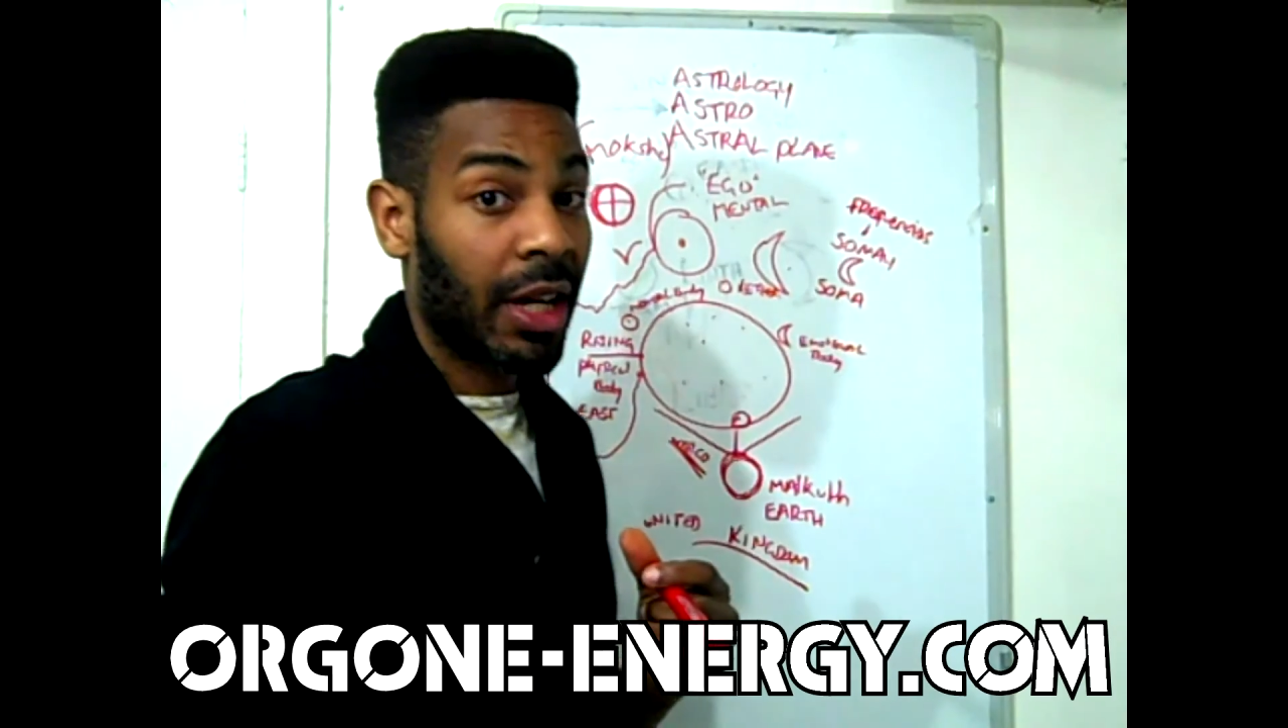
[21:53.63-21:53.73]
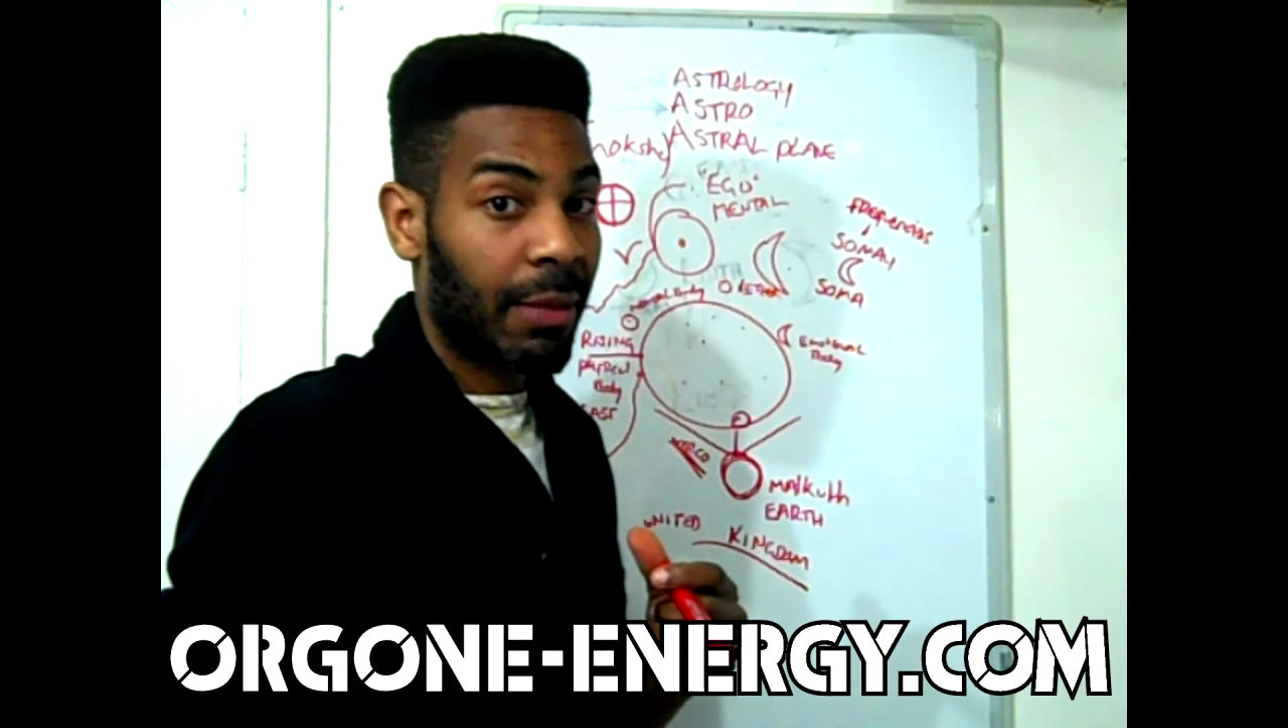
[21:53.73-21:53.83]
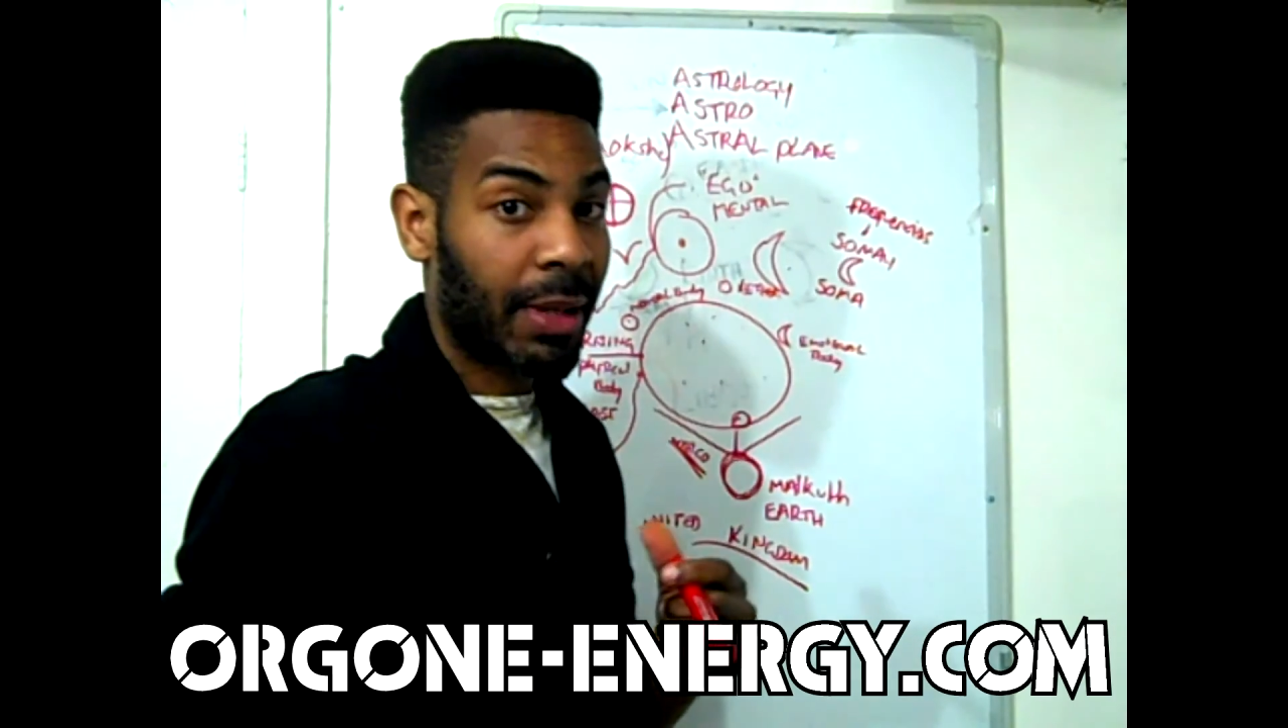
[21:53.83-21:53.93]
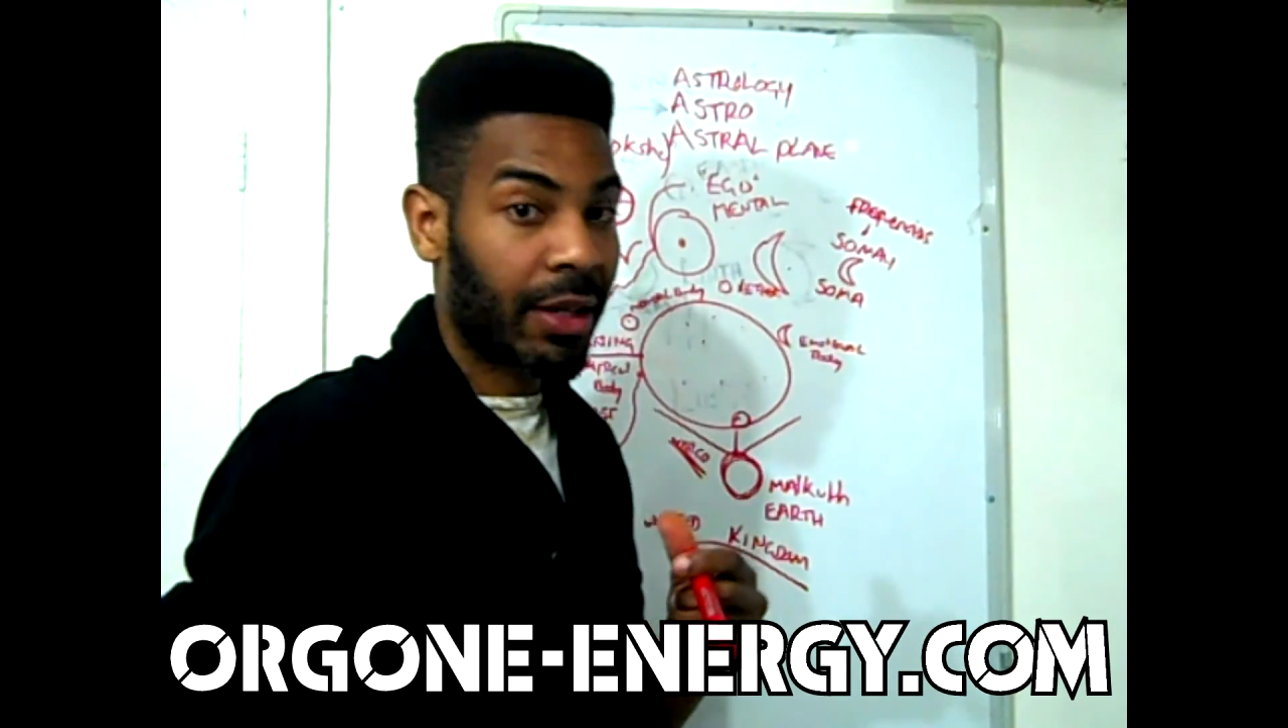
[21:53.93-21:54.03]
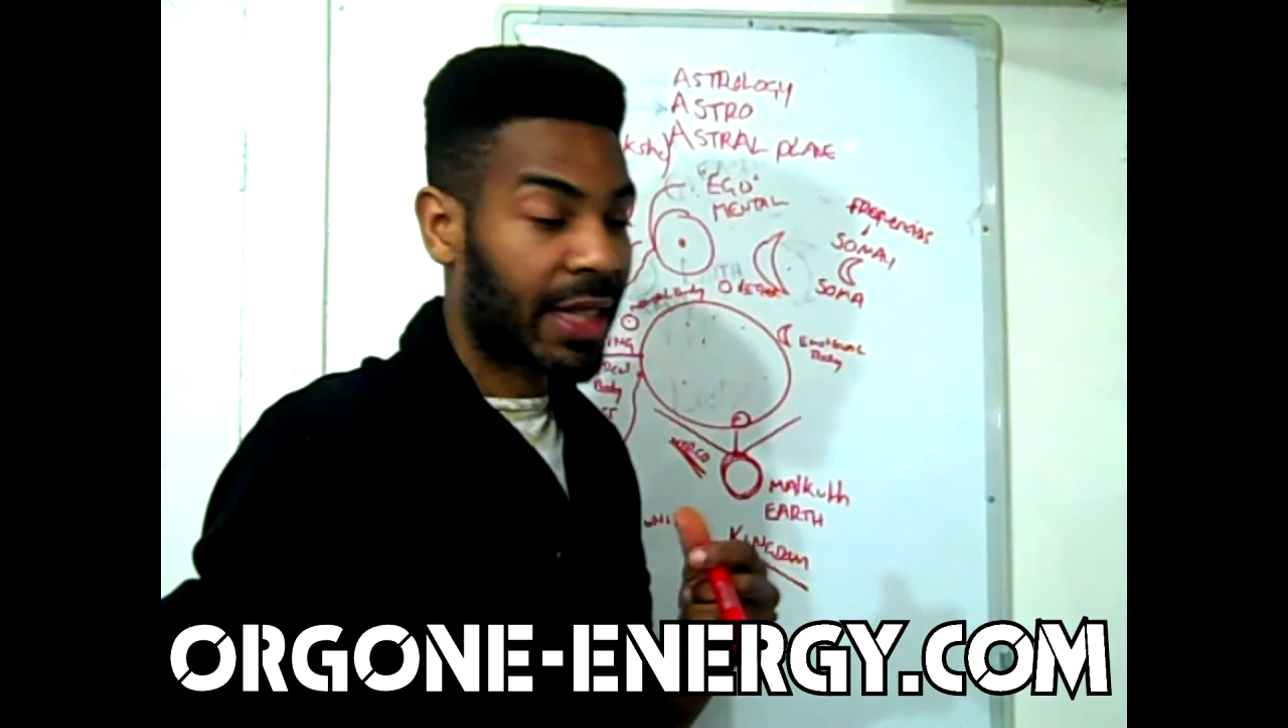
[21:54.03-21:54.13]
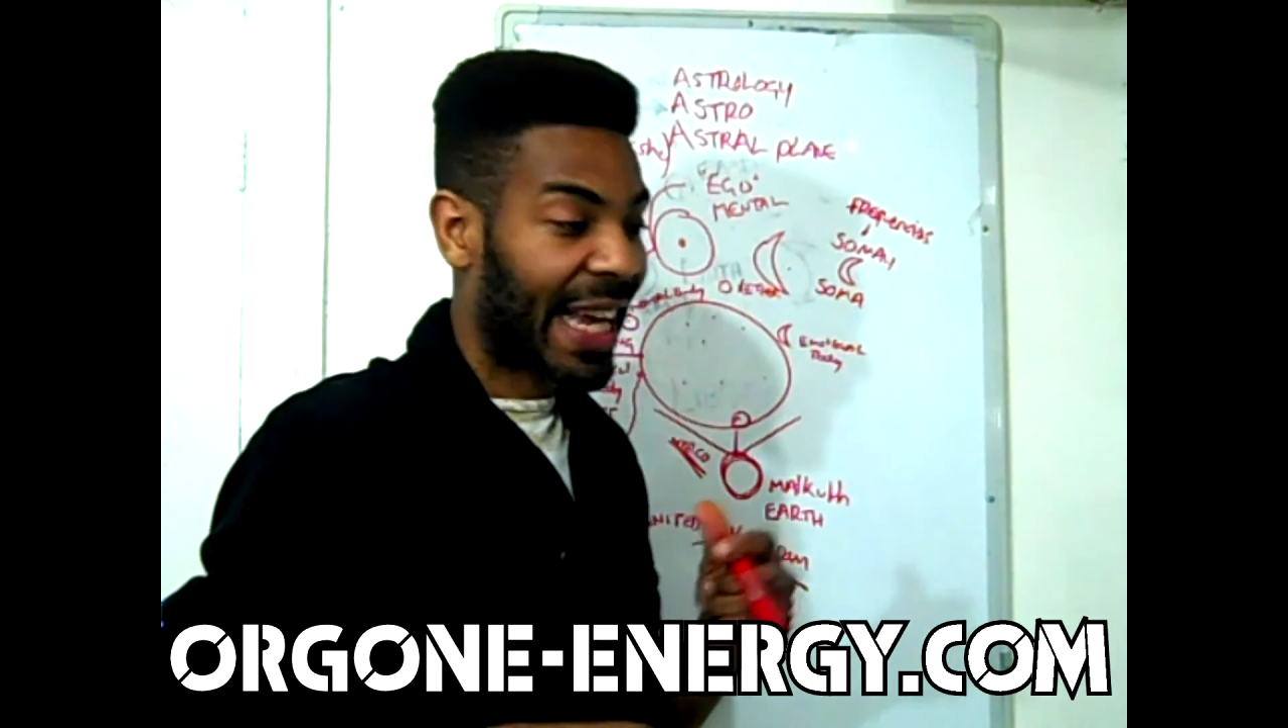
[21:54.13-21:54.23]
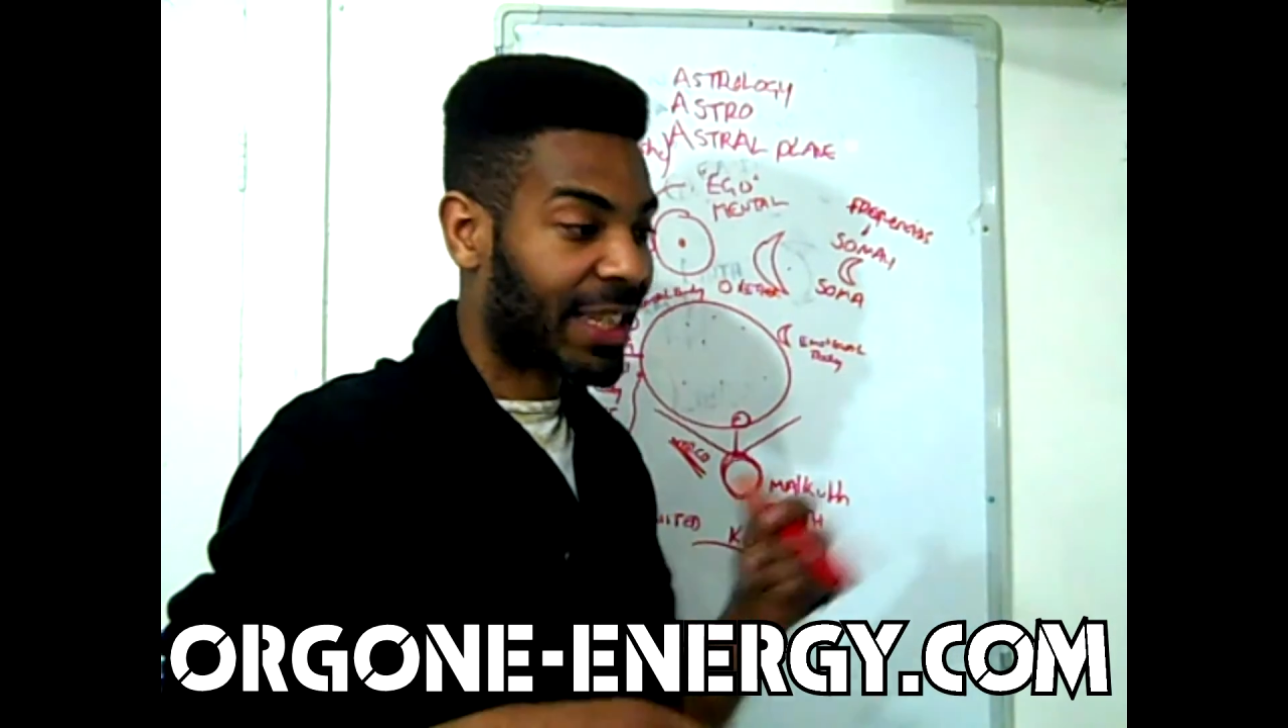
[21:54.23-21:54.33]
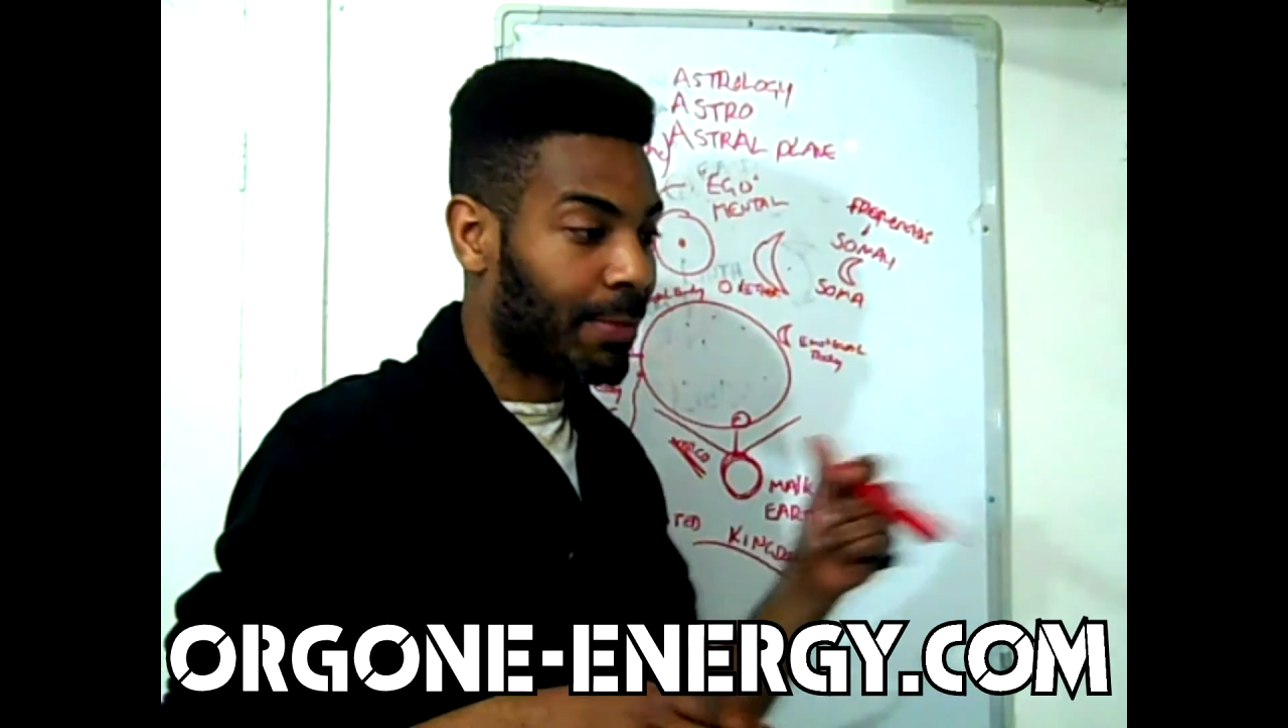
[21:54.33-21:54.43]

Because as